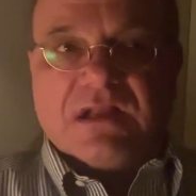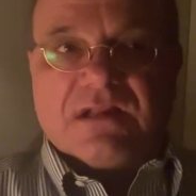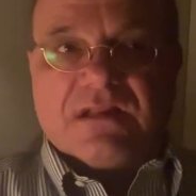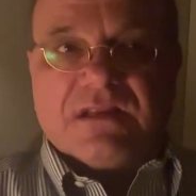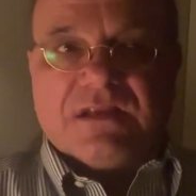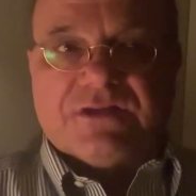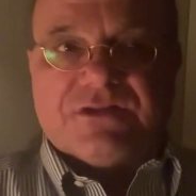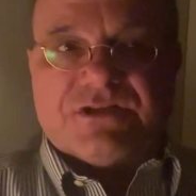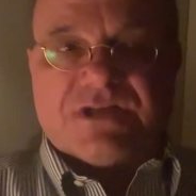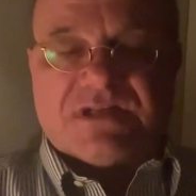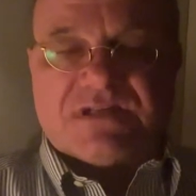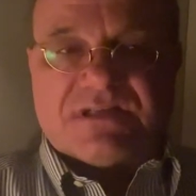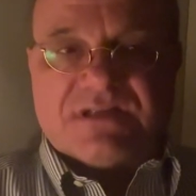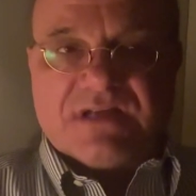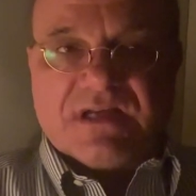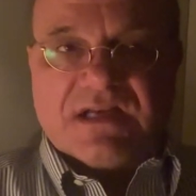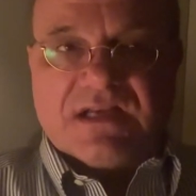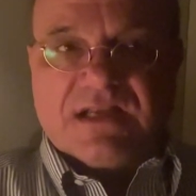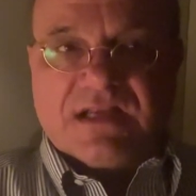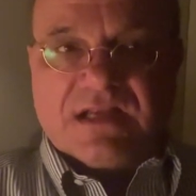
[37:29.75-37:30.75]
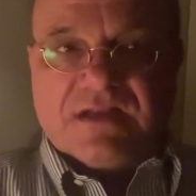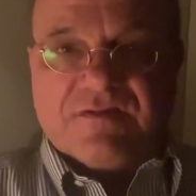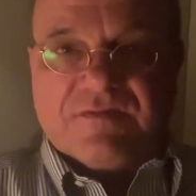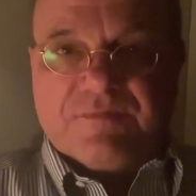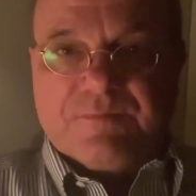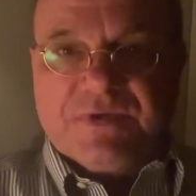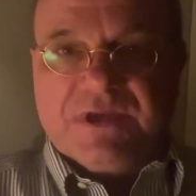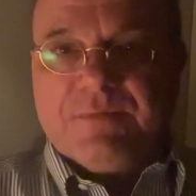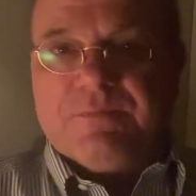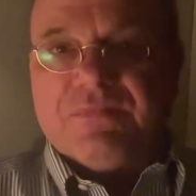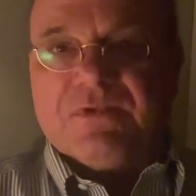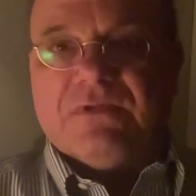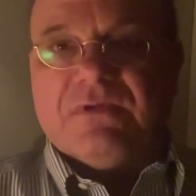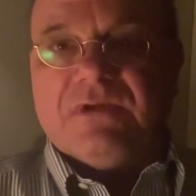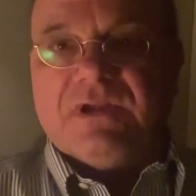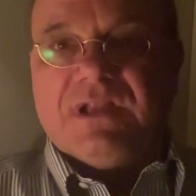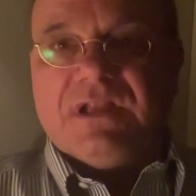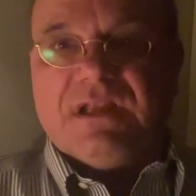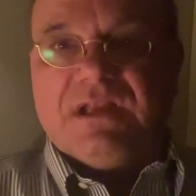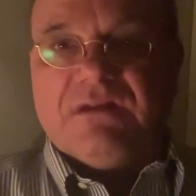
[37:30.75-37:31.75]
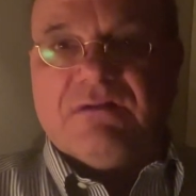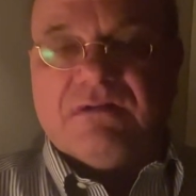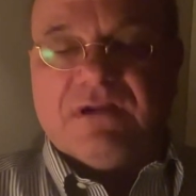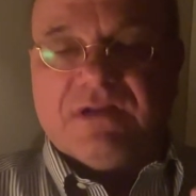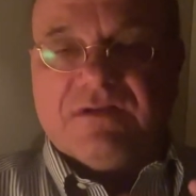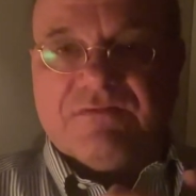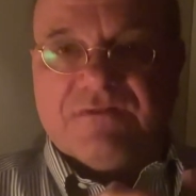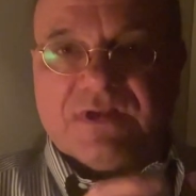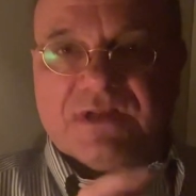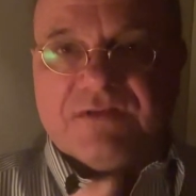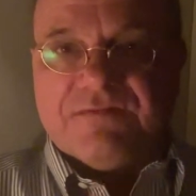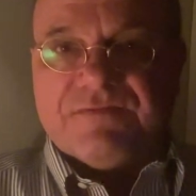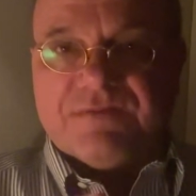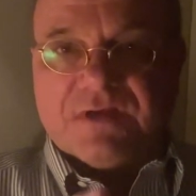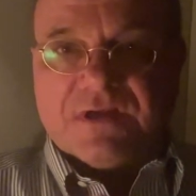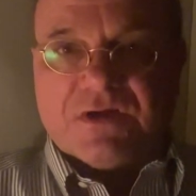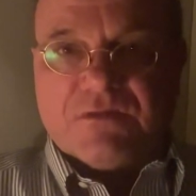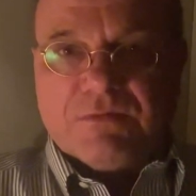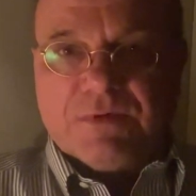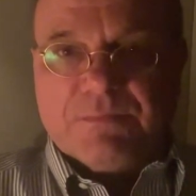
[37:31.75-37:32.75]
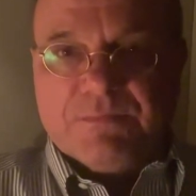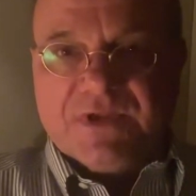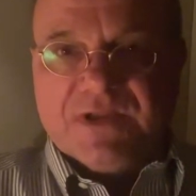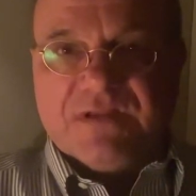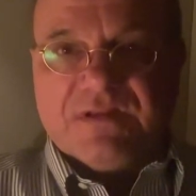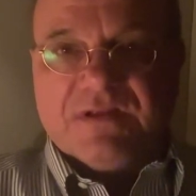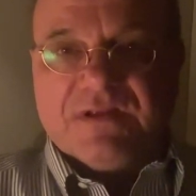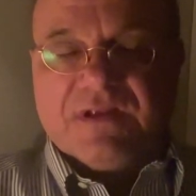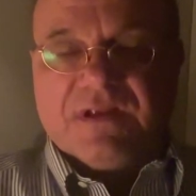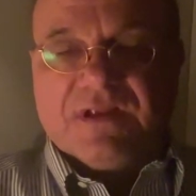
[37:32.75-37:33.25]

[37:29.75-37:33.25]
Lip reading: They're just not enough people, and they don't have enough equipment